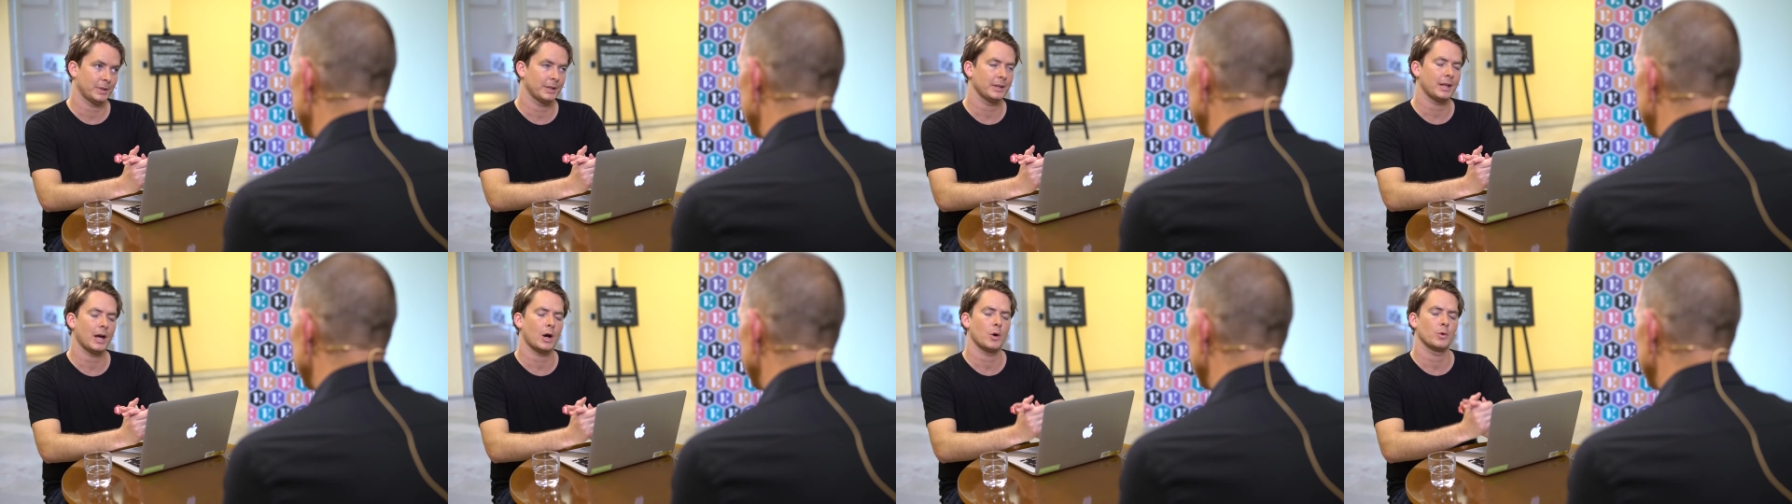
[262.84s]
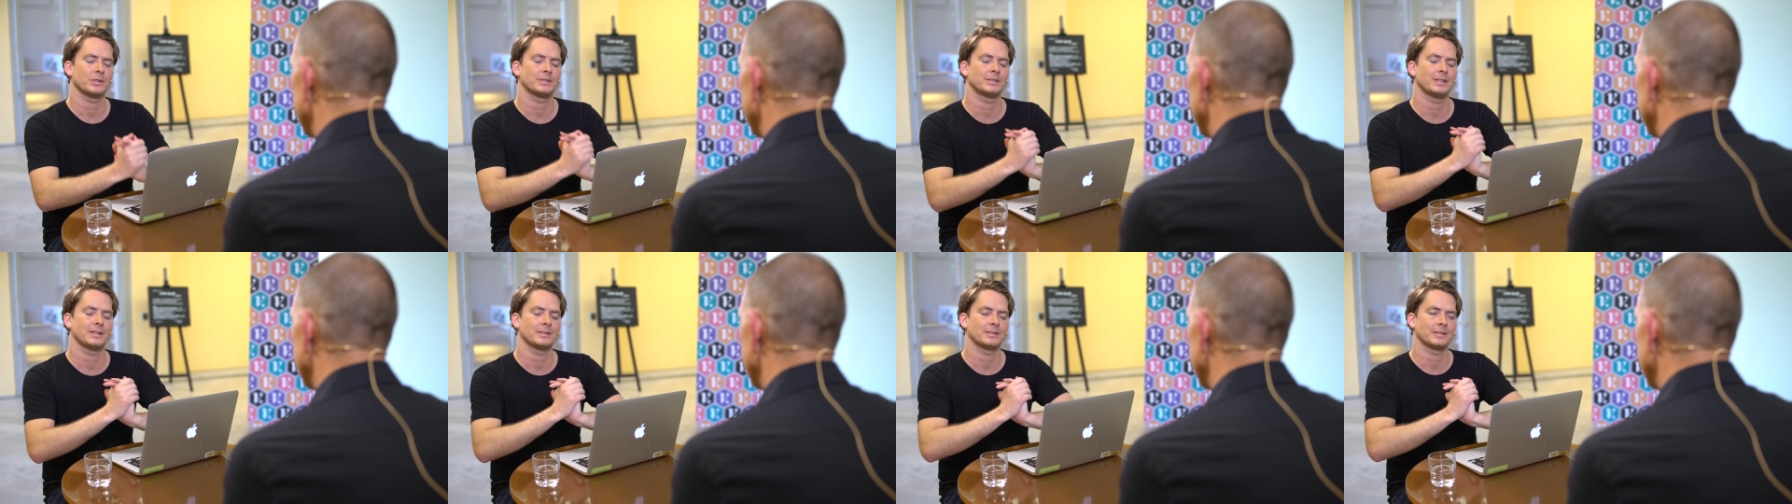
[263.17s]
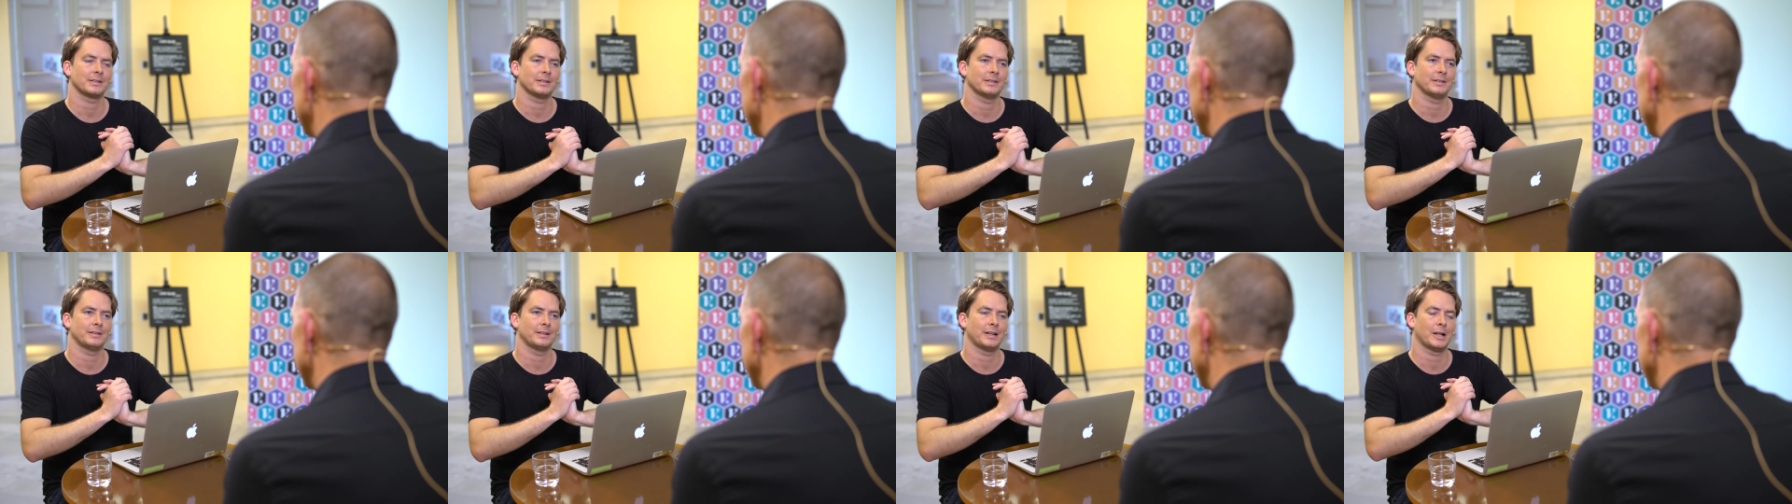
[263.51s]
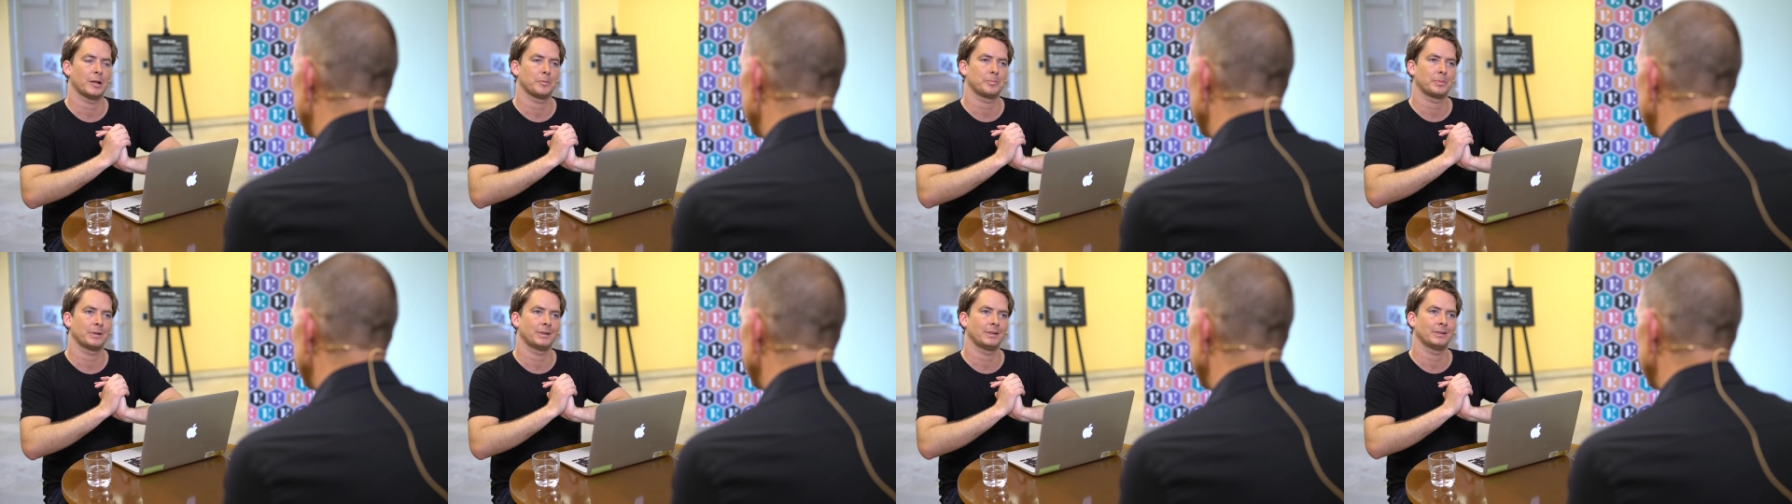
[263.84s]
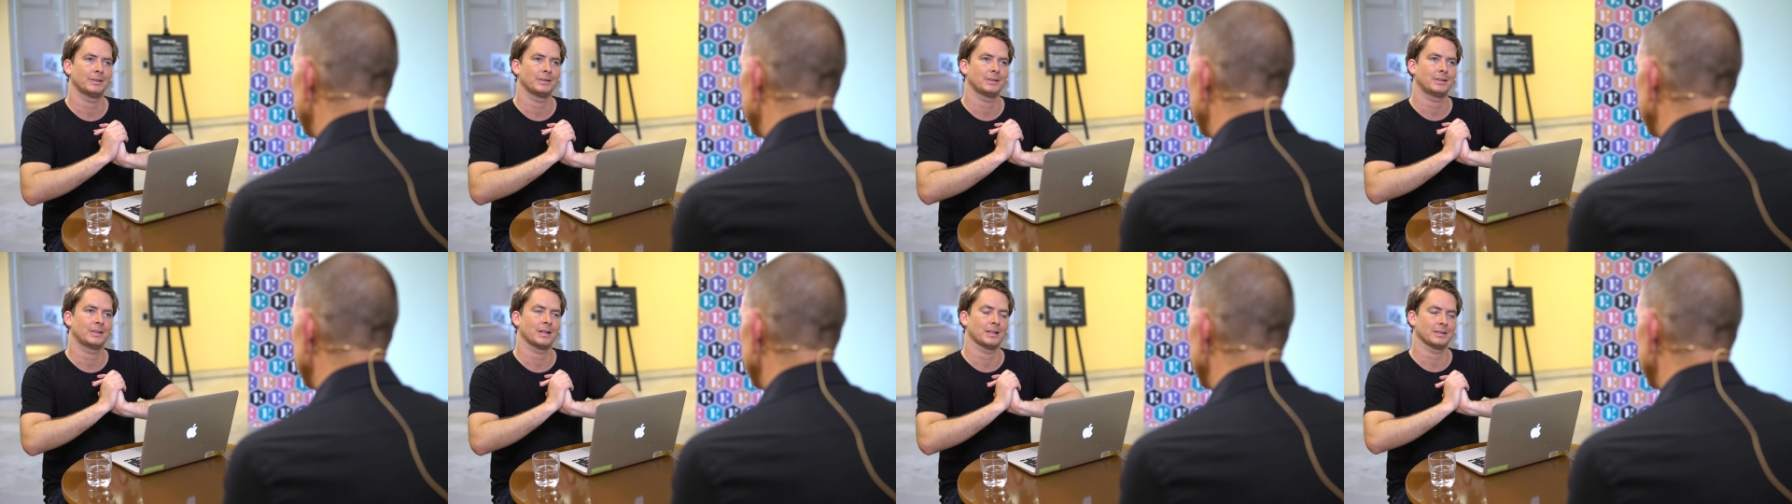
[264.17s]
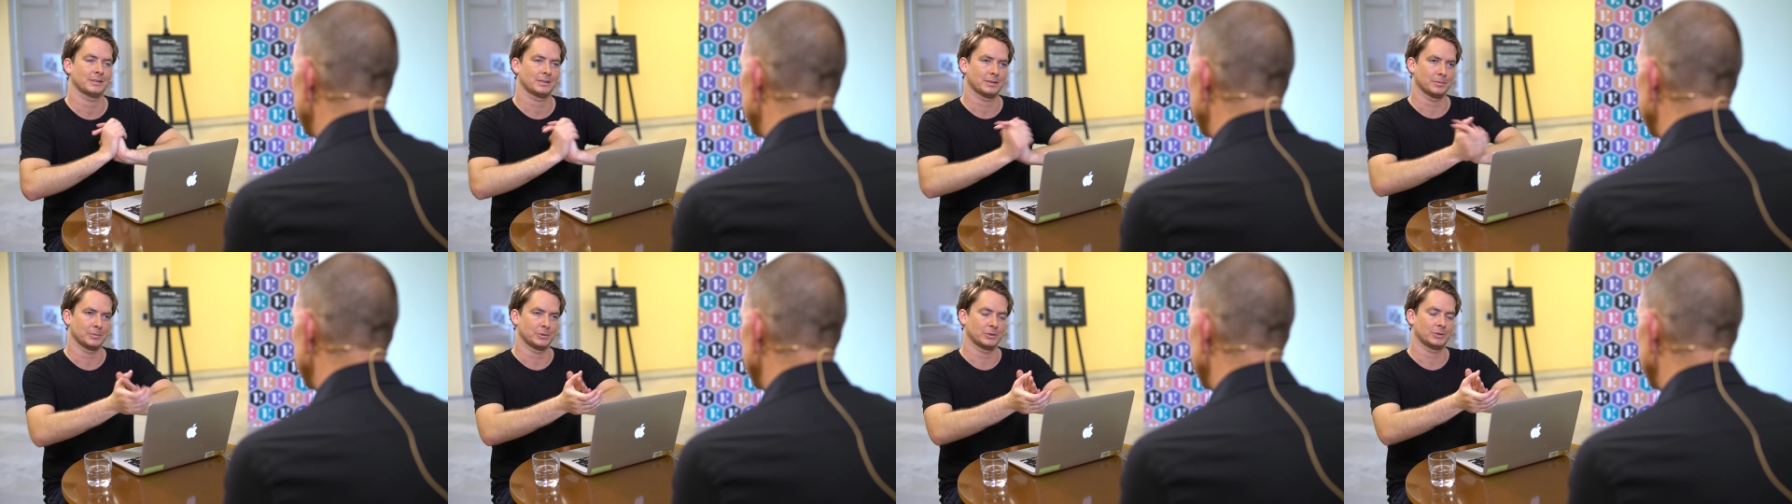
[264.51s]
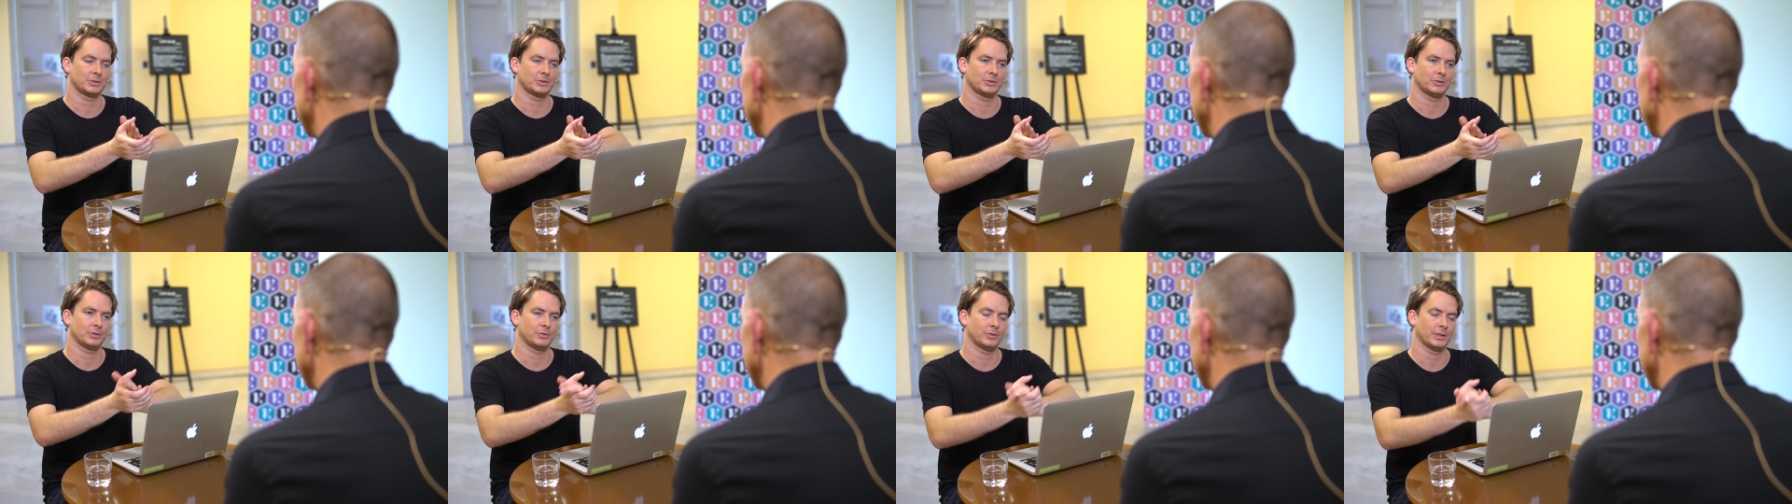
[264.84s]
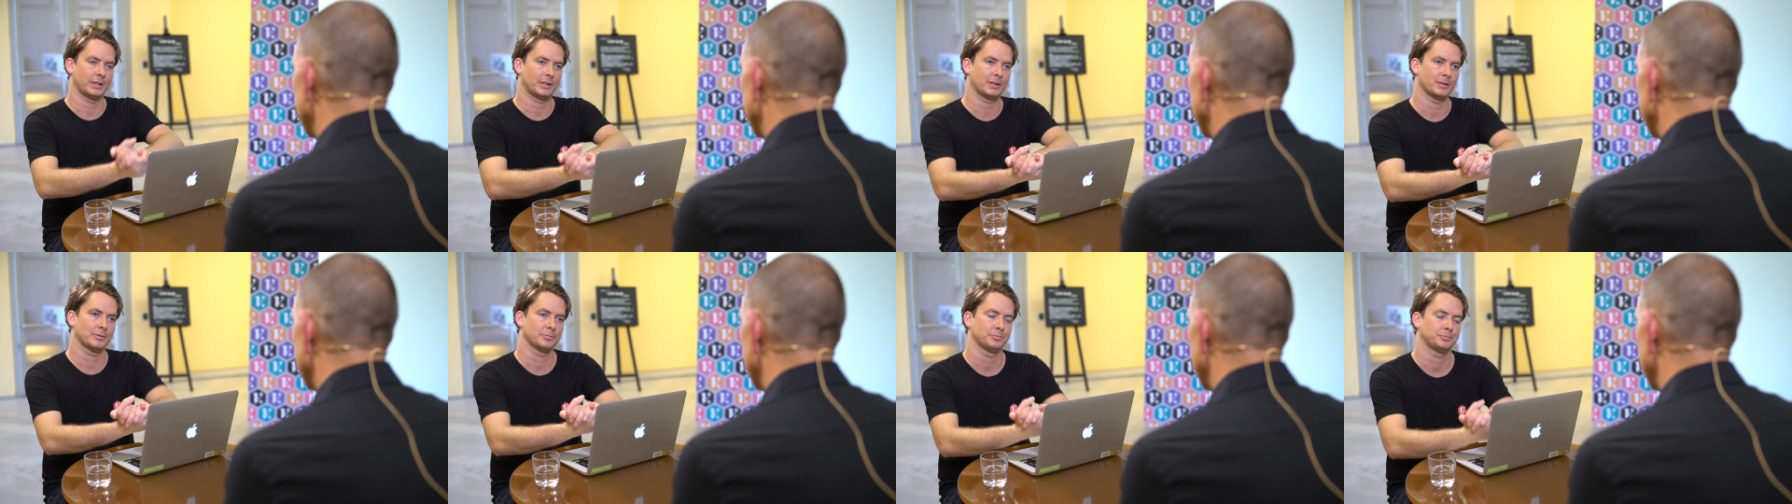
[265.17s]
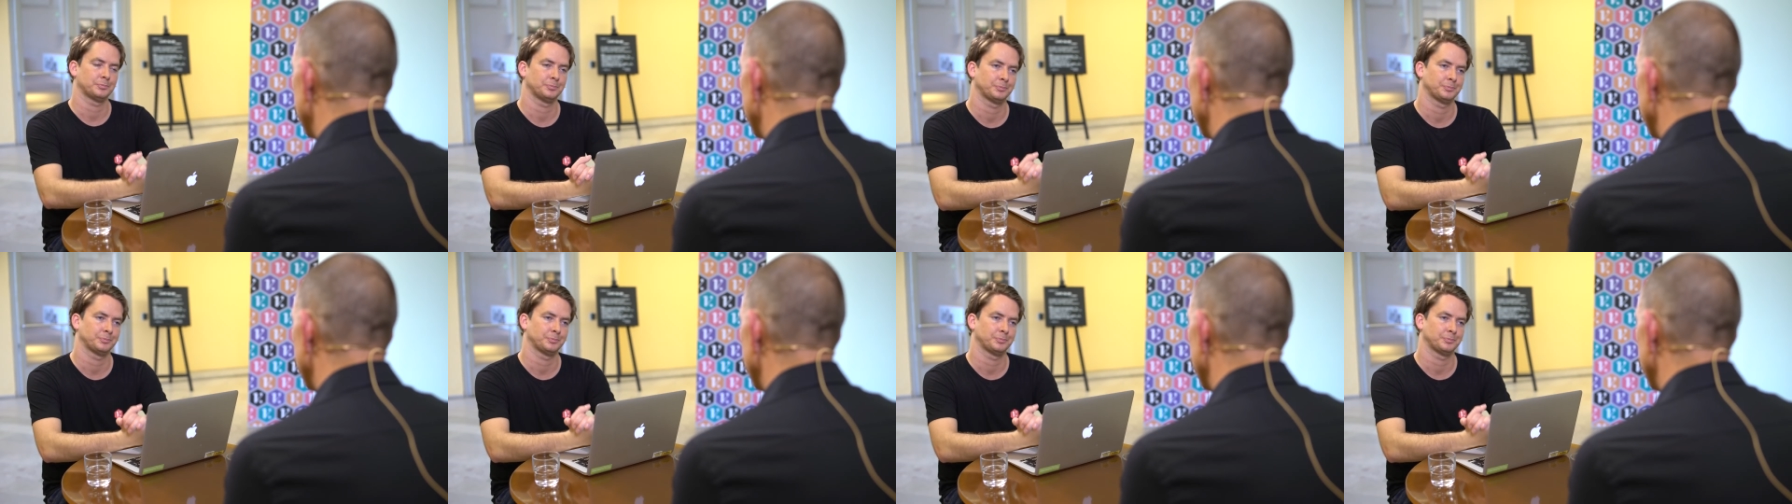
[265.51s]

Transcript: and how is this helping customers, you think?